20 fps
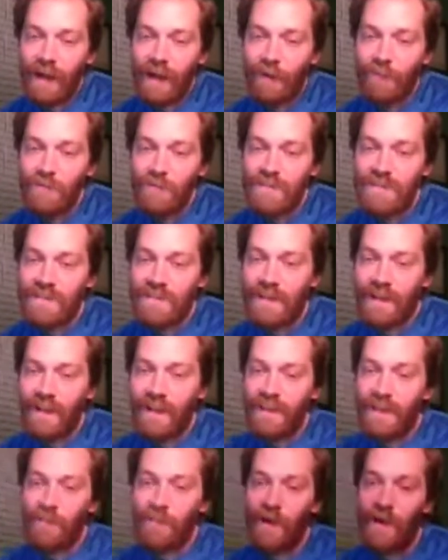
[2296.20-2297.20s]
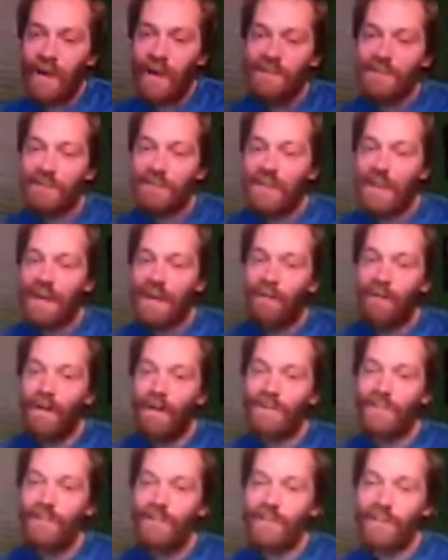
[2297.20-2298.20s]
would say that my answer to that
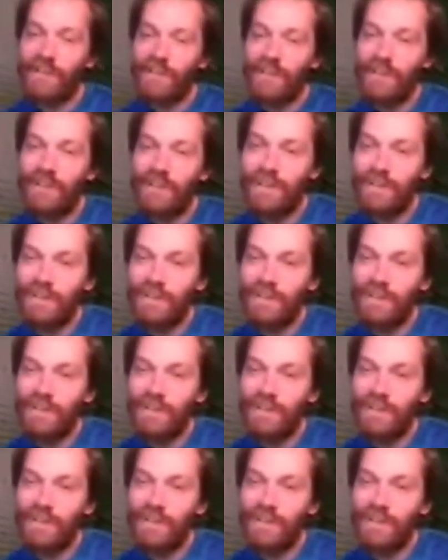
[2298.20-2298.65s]
question